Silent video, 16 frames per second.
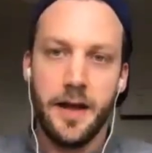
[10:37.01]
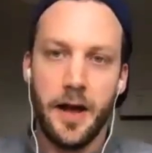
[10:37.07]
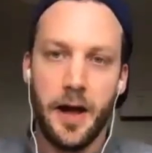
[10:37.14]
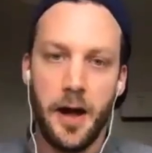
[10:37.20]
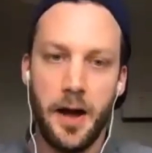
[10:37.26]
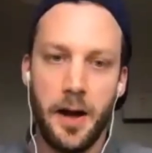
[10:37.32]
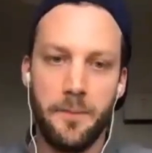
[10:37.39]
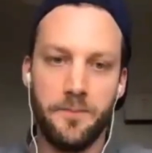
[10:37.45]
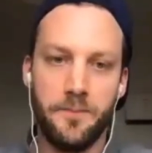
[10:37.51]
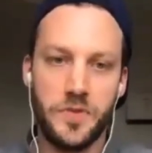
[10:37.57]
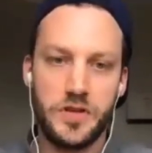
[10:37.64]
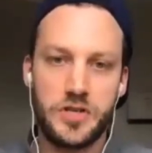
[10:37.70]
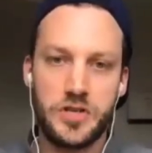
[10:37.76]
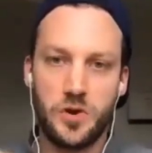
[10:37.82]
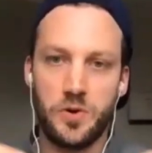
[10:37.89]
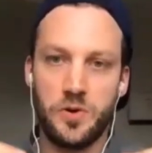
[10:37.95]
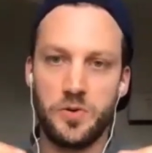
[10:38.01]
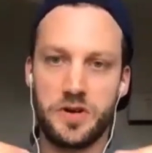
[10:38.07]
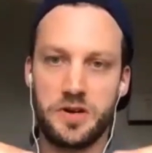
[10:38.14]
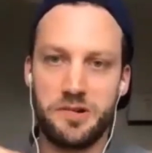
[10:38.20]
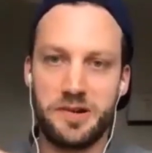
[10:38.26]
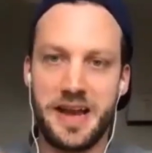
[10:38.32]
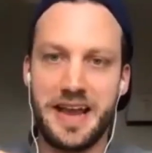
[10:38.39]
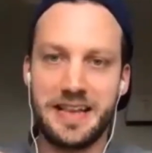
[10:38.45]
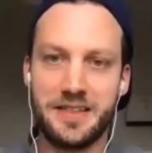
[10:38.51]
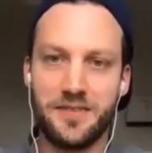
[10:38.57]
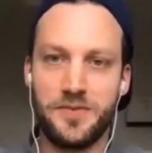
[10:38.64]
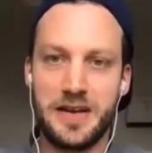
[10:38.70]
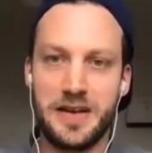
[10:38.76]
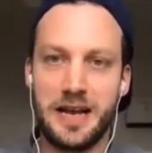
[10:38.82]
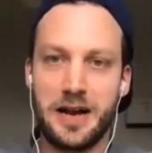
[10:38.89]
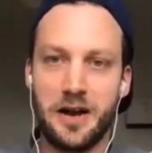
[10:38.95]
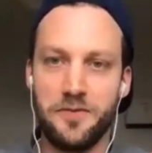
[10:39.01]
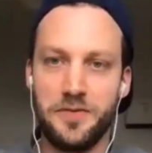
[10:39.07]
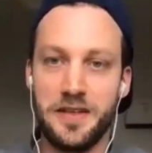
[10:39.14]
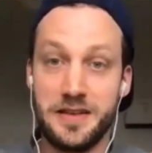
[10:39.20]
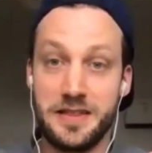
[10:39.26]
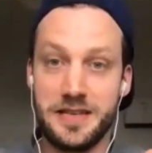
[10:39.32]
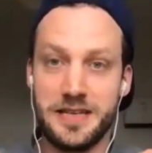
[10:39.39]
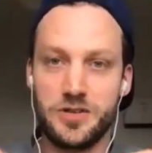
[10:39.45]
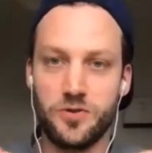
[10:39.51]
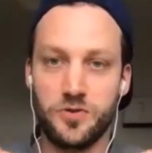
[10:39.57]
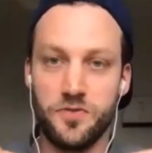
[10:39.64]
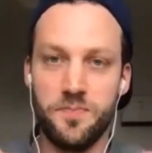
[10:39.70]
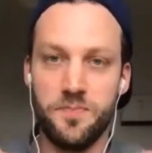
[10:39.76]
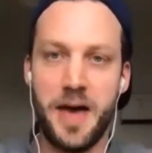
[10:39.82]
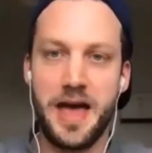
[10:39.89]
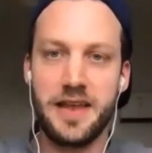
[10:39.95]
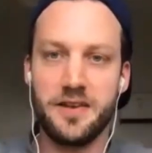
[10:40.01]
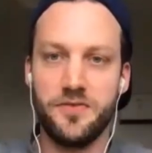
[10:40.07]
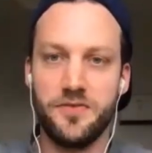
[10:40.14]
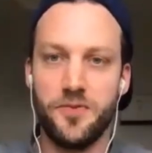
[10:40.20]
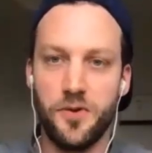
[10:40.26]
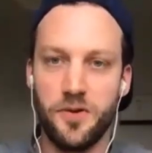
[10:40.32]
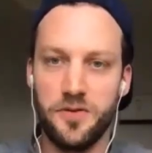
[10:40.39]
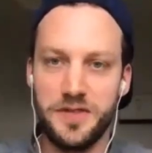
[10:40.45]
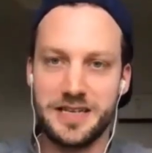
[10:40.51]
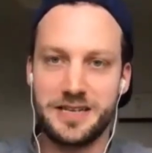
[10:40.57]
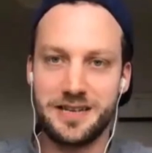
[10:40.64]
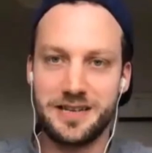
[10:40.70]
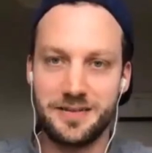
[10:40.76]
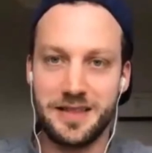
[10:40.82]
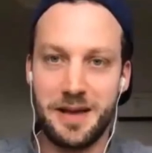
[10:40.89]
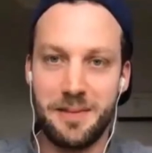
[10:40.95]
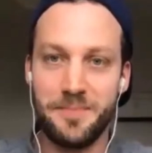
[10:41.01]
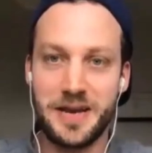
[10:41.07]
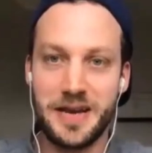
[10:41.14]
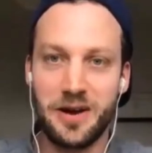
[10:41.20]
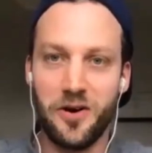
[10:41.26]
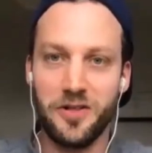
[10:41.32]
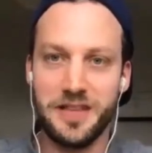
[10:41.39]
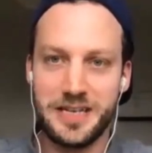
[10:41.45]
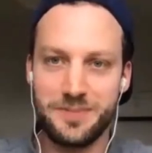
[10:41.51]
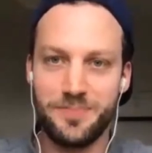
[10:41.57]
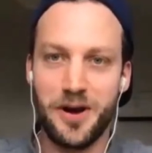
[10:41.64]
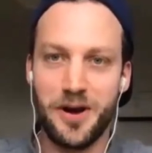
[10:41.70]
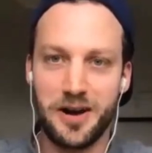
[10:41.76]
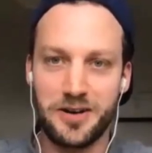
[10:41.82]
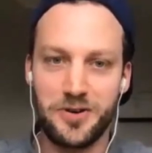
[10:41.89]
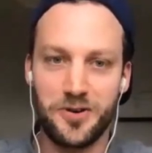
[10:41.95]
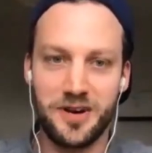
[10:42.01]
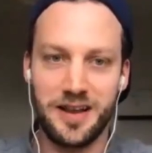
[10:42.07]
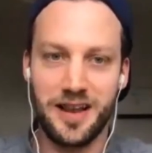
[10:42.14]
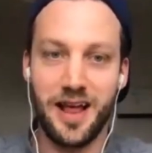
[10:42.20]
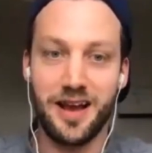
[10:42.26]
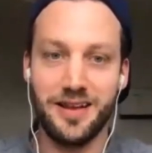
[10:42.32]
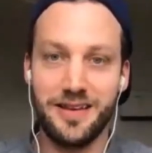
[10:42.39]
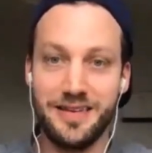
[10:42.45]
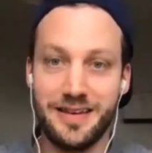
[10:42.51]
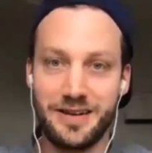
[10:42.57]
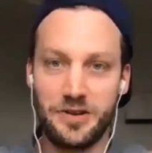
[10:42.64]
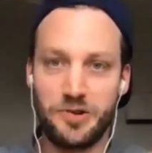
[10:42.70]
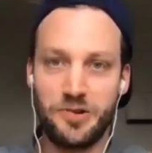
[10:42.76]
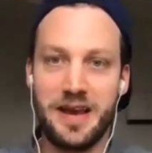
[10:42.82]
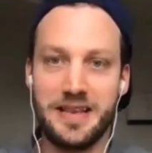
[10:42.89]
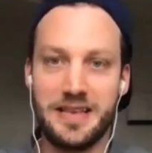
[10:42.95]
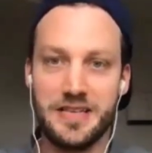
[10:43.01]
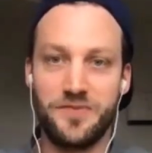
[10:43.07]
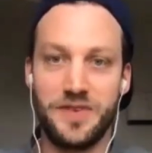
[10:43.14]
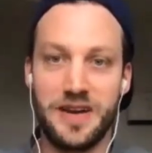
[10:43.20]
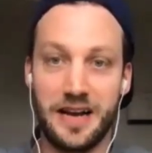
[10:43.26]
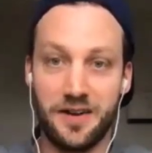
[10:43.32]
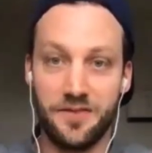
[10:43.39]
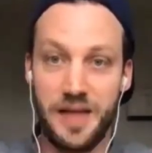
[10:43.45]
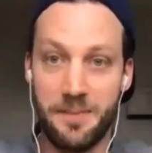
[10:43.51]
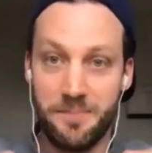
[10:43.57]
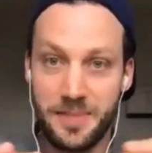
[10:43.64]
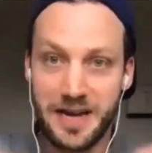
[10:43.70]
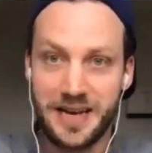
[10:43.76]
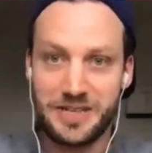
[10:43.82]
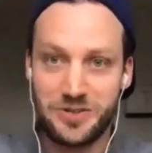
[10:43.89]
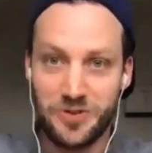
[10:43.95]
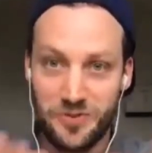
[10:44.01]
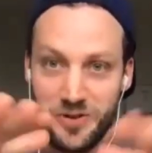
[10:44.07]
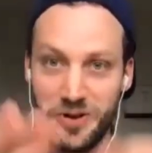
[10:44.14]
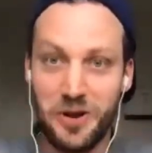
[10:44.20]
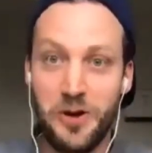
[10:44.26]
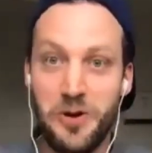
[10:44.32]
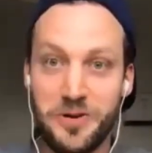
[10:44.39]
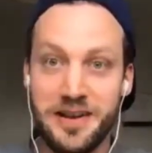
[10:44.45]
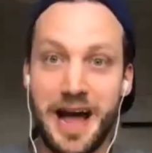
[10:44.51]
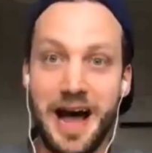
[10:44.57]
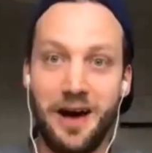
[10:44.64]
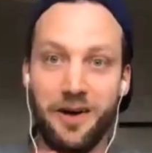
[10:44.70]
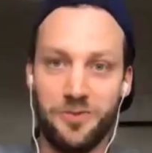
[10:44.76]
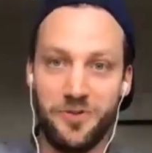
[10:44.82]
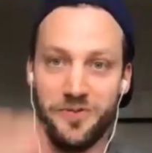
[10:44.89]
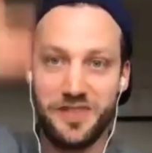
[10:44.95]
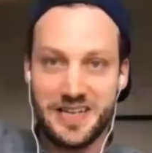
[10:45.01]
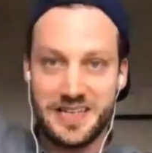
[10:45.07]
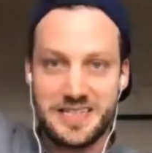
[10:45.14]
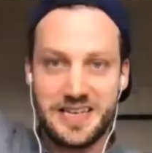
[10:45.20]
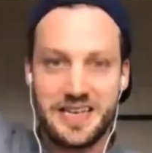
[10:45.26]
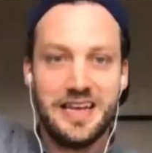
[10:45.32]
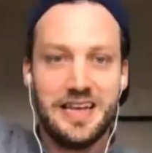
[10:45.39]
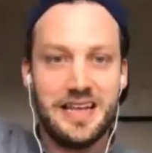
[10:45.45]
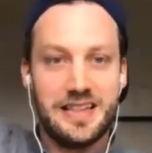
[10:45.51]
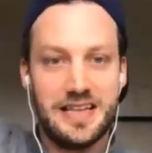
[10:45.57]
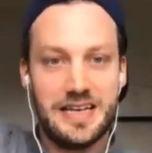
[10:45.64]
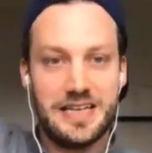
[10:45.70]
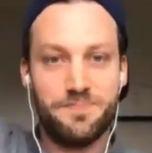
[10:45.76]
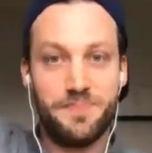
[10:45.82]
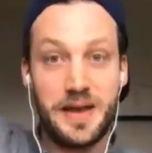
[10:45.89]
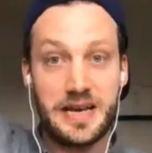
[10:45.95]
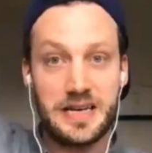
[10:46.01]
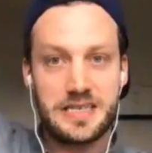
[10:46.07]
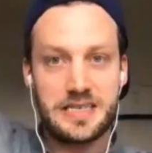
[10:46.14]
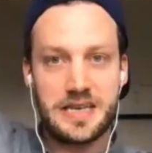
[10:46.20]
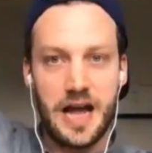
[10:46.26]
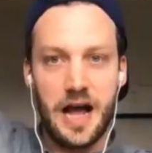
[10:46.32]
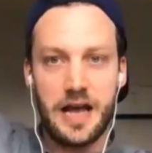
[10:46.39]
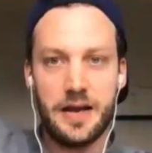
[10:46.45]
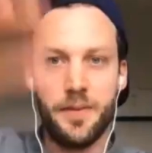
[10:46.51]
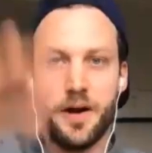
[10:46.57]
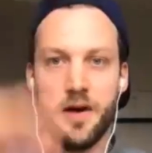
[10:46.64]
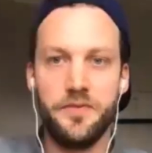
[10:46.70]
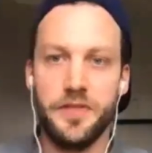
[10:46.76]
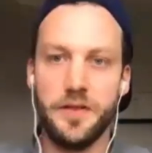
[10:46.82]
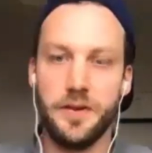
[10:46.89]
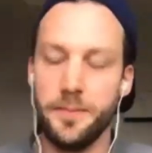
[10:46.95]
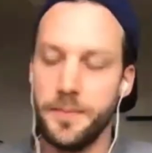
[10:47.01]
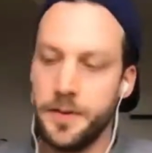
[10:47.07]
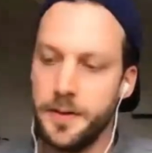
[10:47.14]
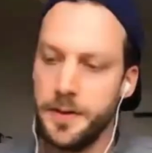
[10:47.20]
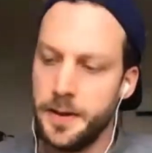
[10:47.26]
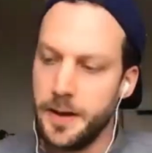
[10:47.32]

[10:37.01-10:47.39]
Um, mm. so it would create the feeling of the, this sort of metaphor of this them being on this purgatorial island and create this feeling of them being sort of low down with this this big sky above them.